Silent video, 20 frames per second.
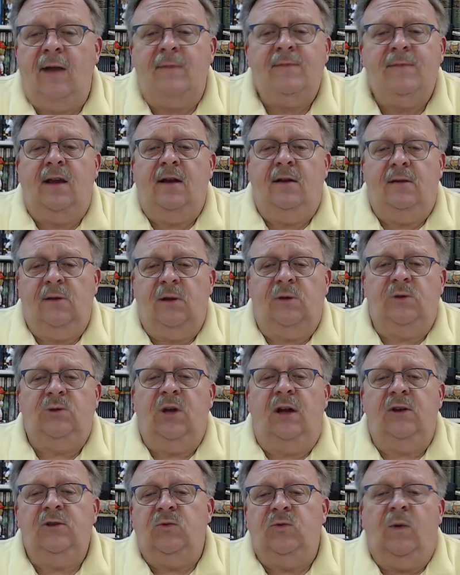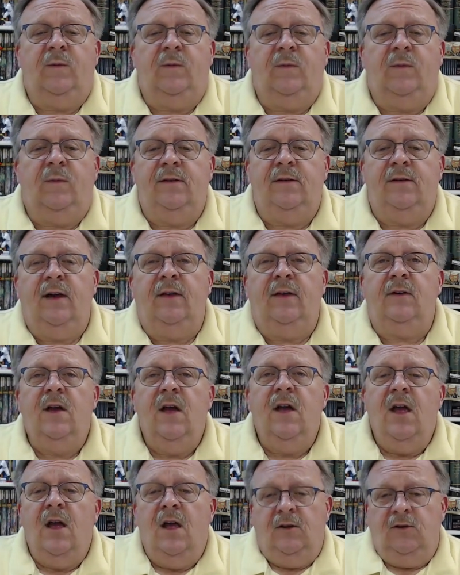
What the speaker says: I'm not here to judge one way or the other.